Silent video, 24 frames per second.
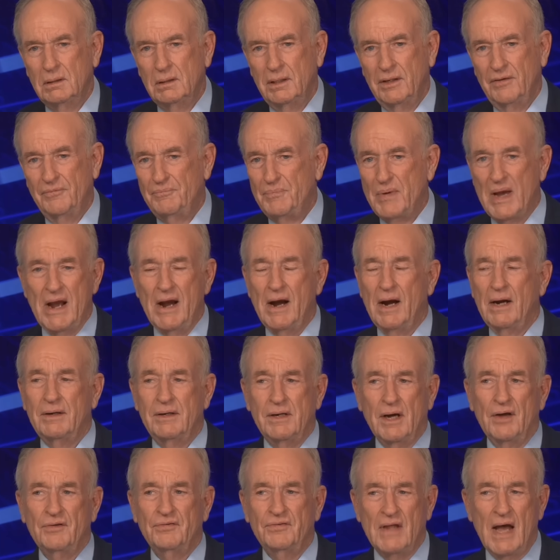If Baier
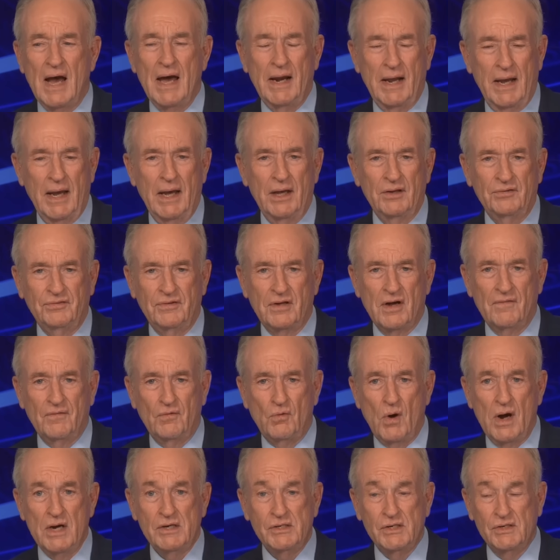does not ask
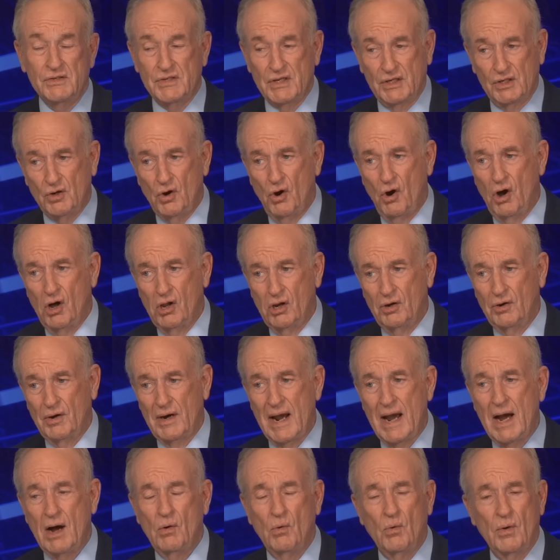tough questions and call her
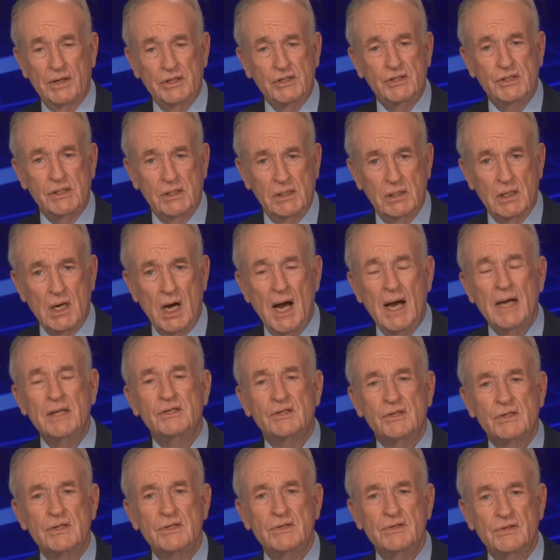out when she
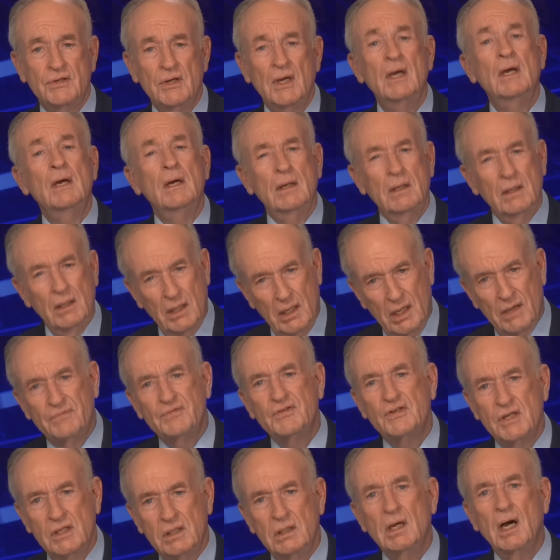dodges, if
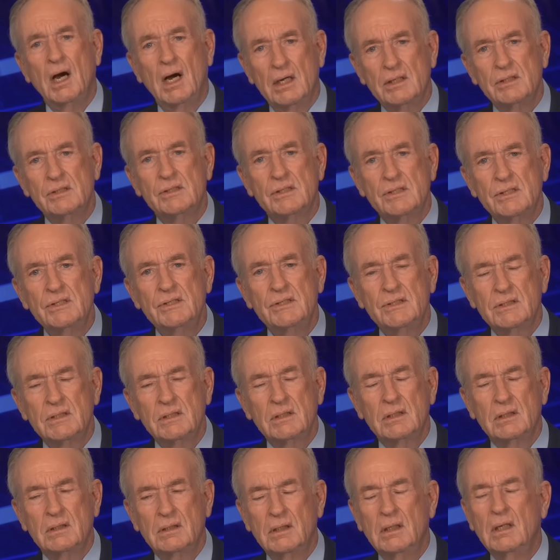she dodges,
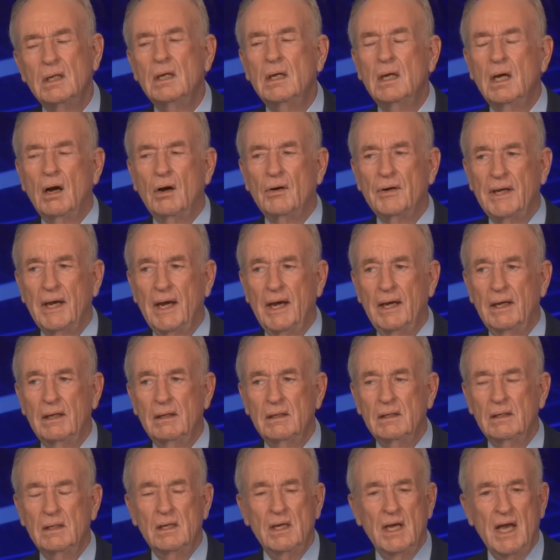
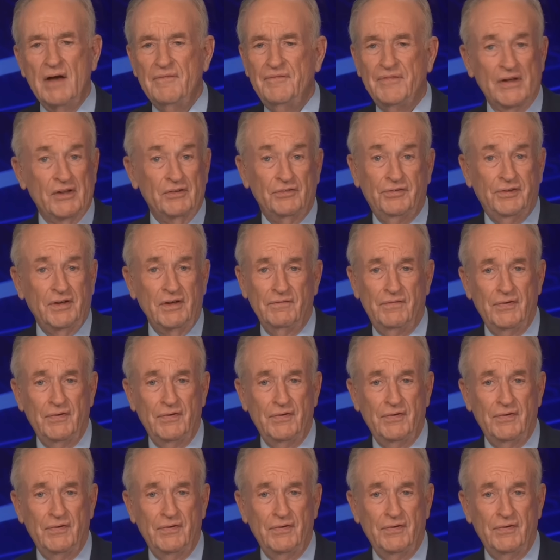okay, FNC